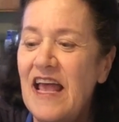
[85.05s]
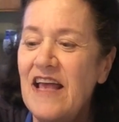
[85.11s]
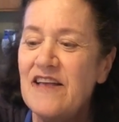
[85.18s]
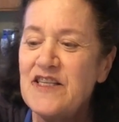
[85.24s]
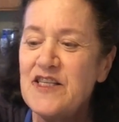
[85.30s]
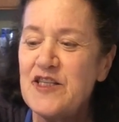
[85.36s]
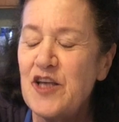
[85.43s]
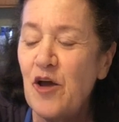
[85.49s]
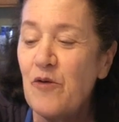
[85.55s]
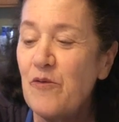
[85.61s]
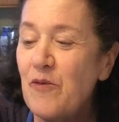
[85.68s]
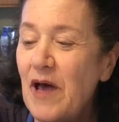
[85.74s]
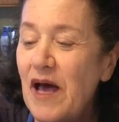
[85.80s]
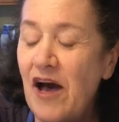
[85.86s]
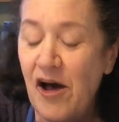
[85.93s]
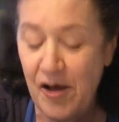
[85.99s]
So
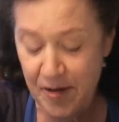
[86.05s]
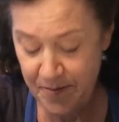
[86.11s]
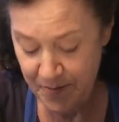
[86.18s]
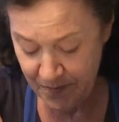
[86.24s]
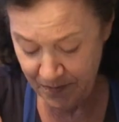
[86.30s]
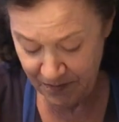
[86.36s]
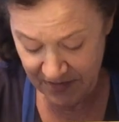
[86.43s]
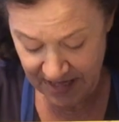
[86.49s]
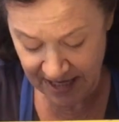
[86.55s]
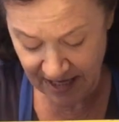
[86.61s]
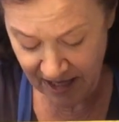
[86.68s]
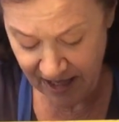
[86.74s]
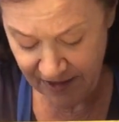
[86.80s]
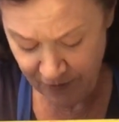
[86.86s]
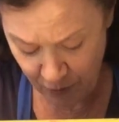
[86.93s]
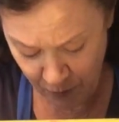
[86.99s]
the
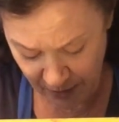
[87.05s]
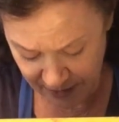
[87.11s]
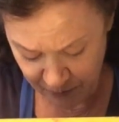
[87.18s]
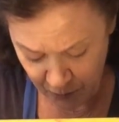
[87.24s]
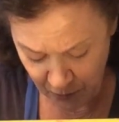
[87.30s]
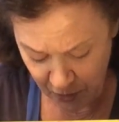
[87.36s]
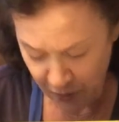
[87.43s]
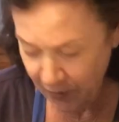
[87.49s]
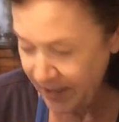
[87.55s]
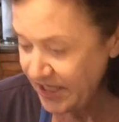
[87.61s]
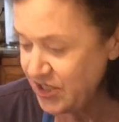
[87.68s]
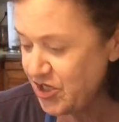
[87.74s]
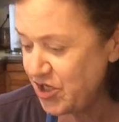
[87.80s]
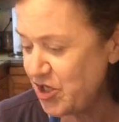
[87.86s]
other one we're going to